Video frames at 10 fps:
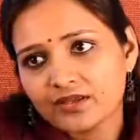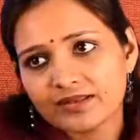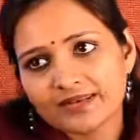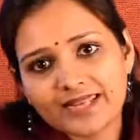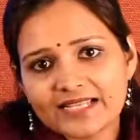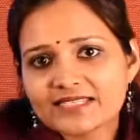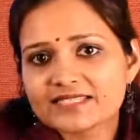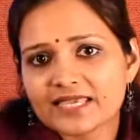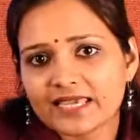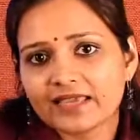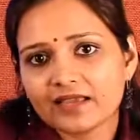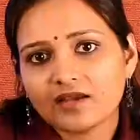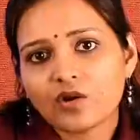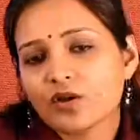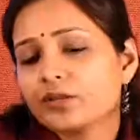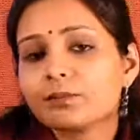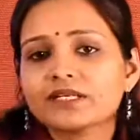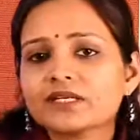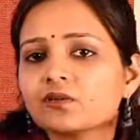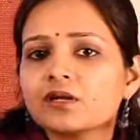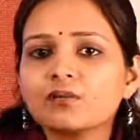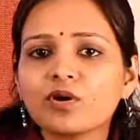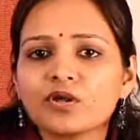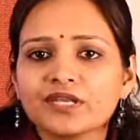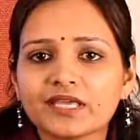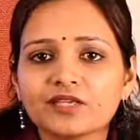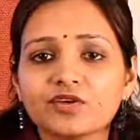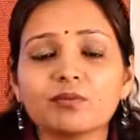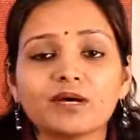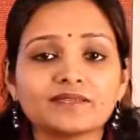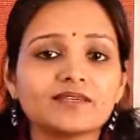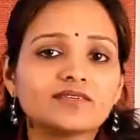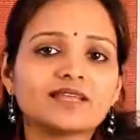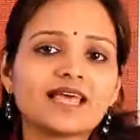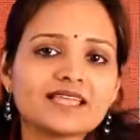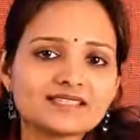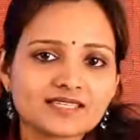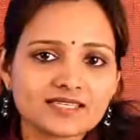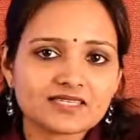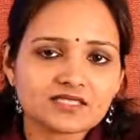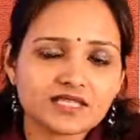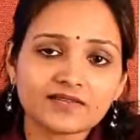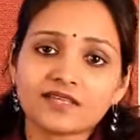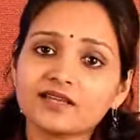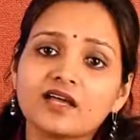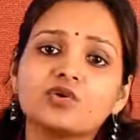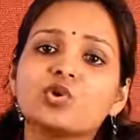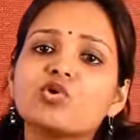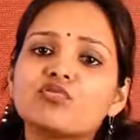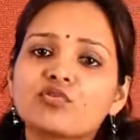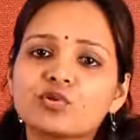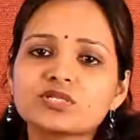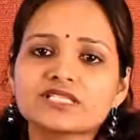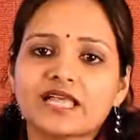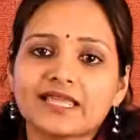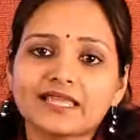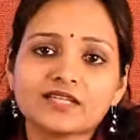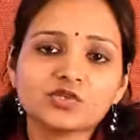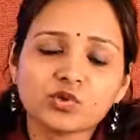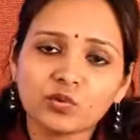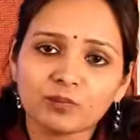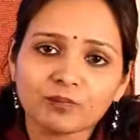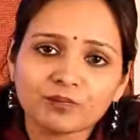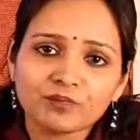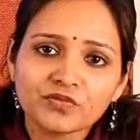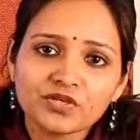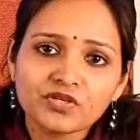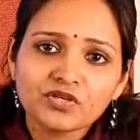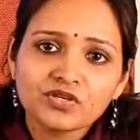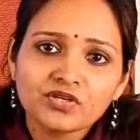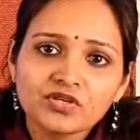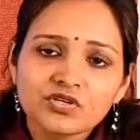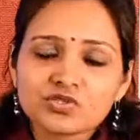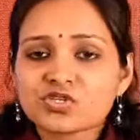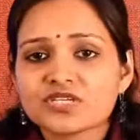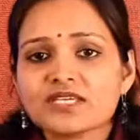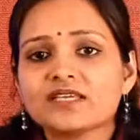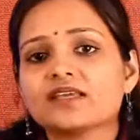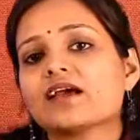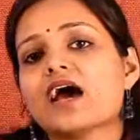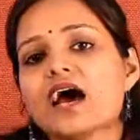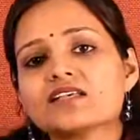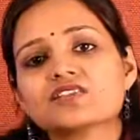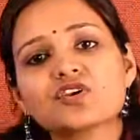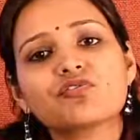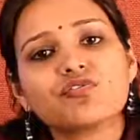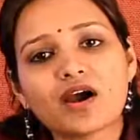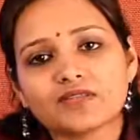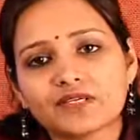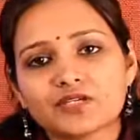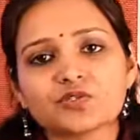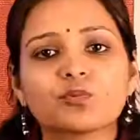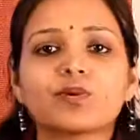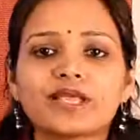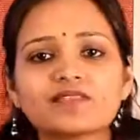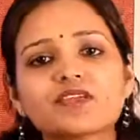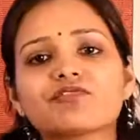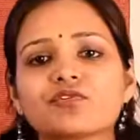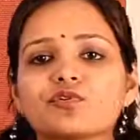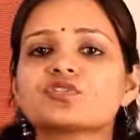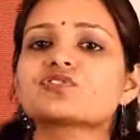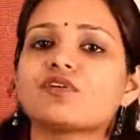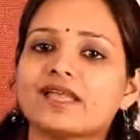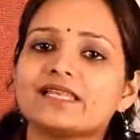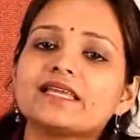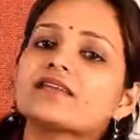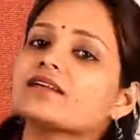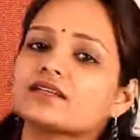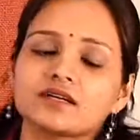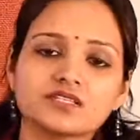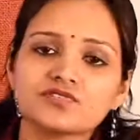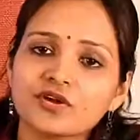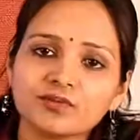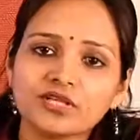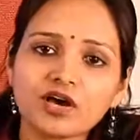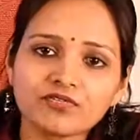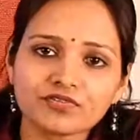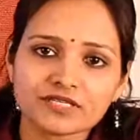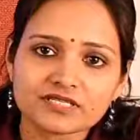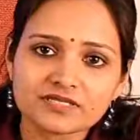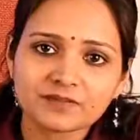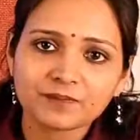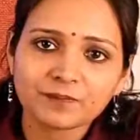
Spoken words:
Let's say on a particular morning, your mother realizes that there are no fruits lying at home. So she asks your father to bring the fruits while he returns from the office.